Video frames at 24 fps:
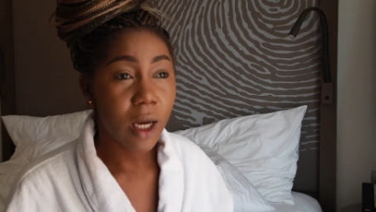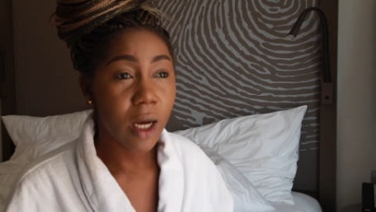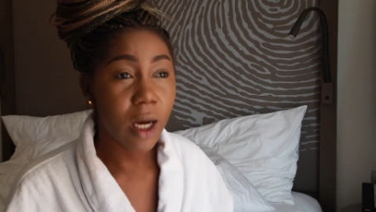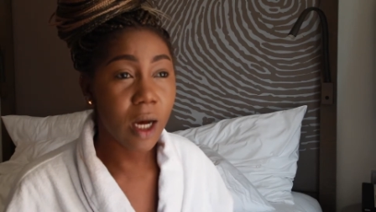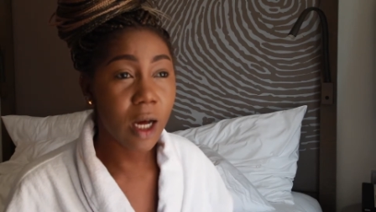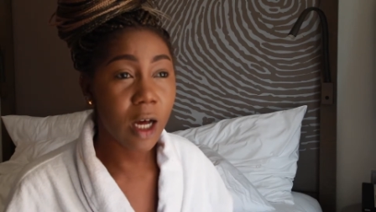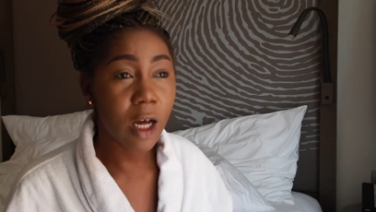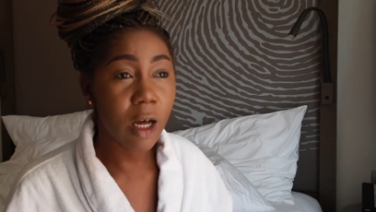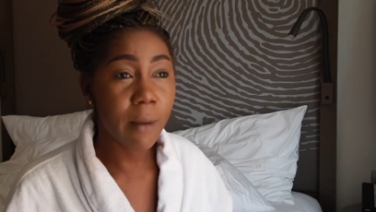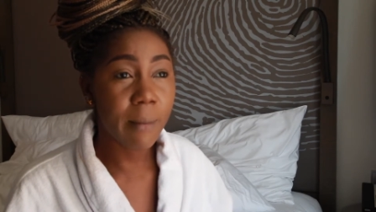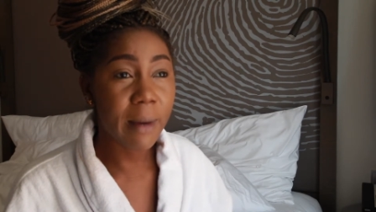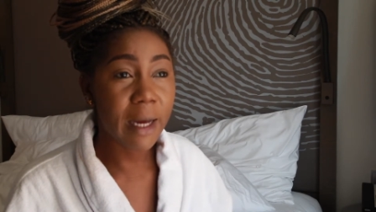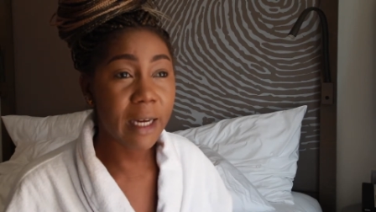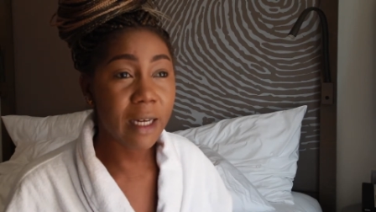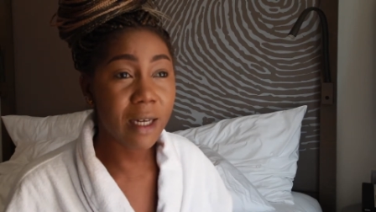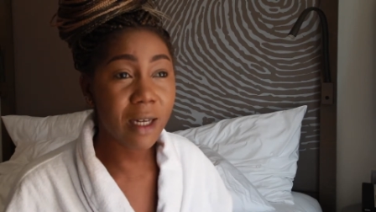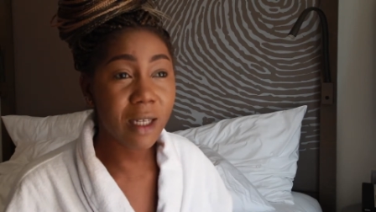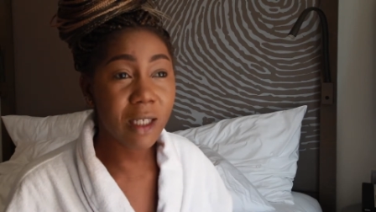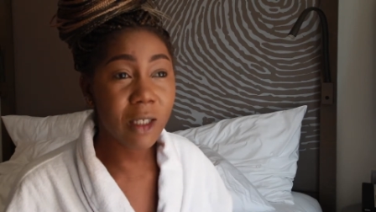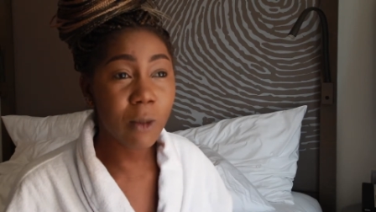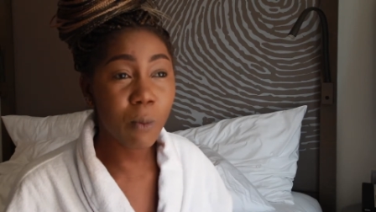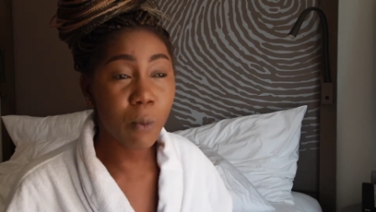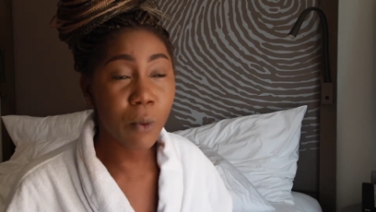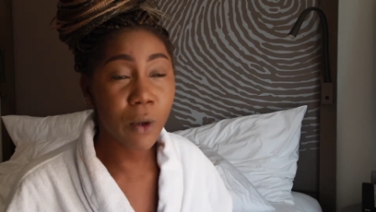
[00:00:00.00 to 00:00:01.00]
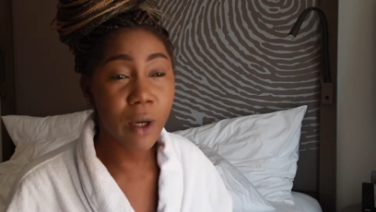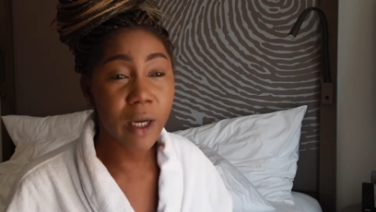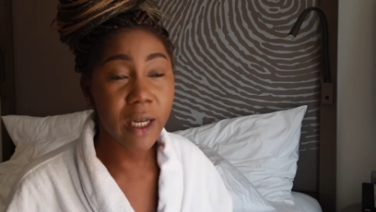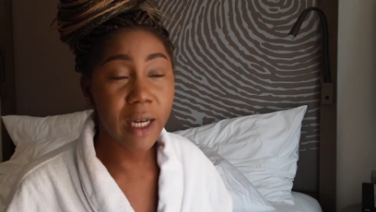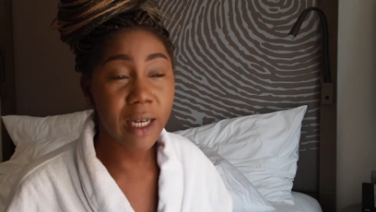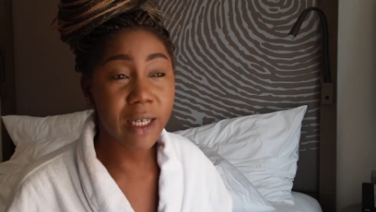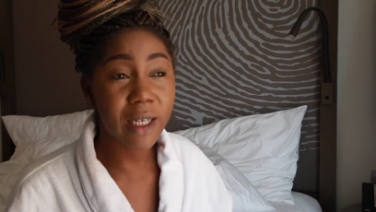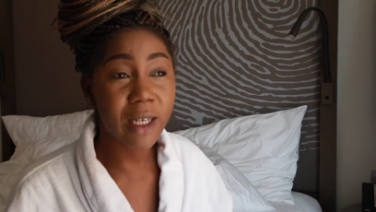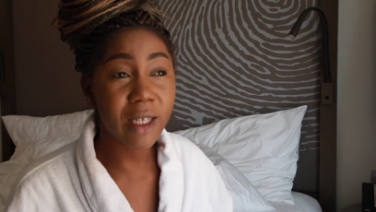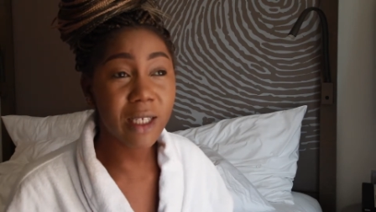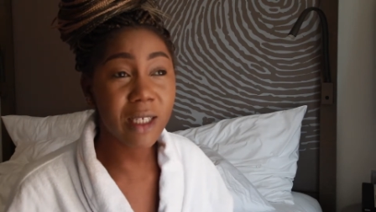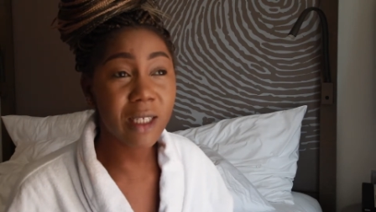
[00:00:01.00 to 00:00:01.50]
At this
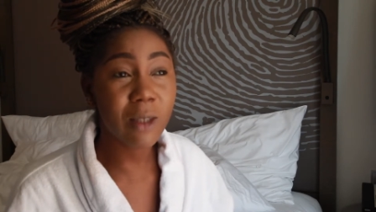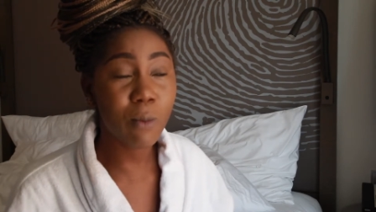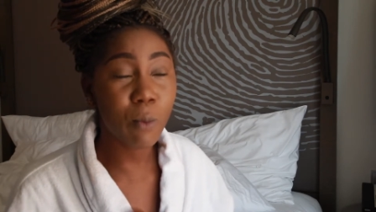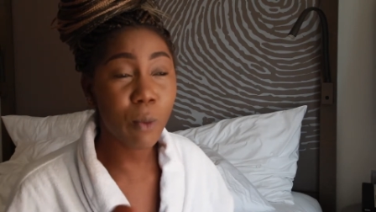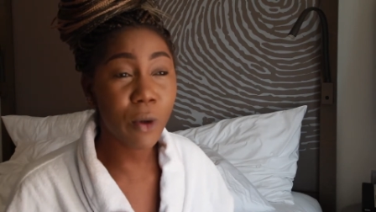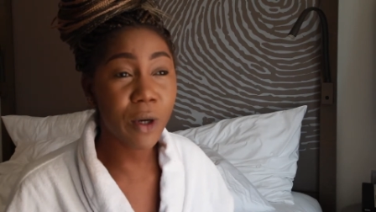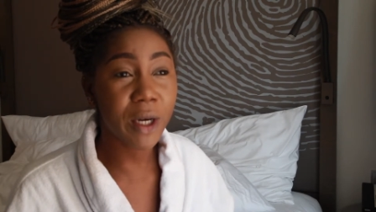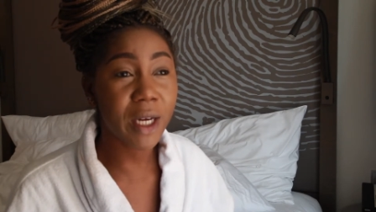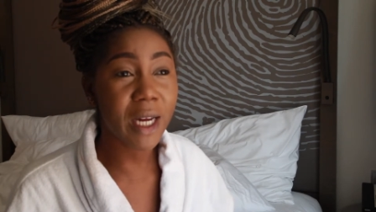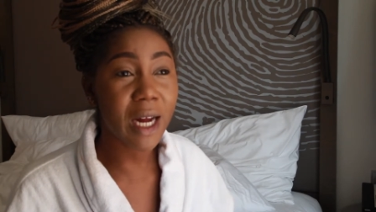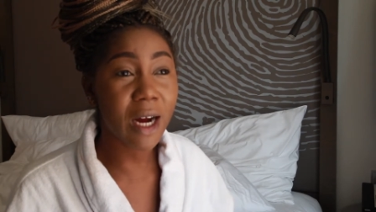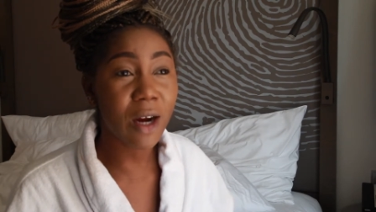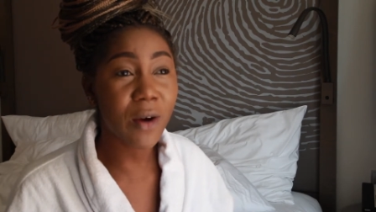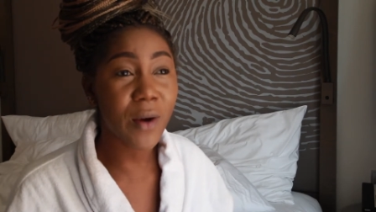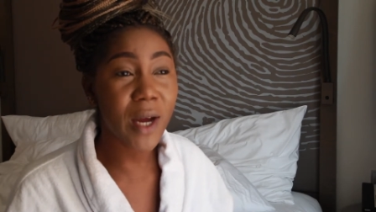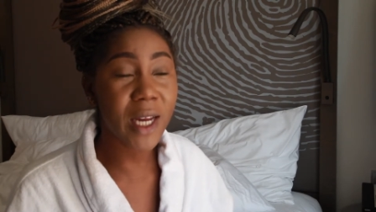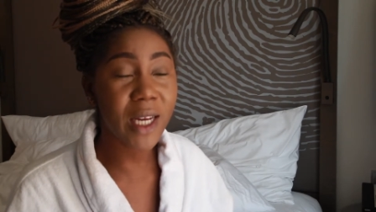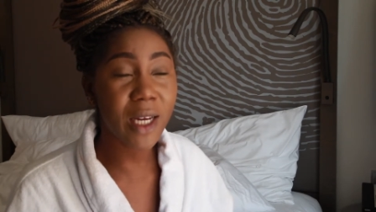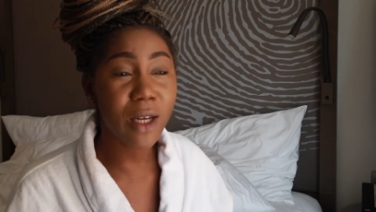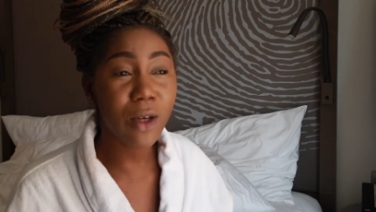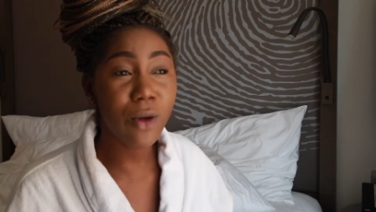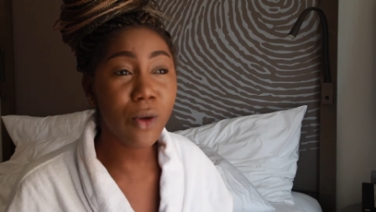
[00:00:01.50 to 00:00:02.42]
point I already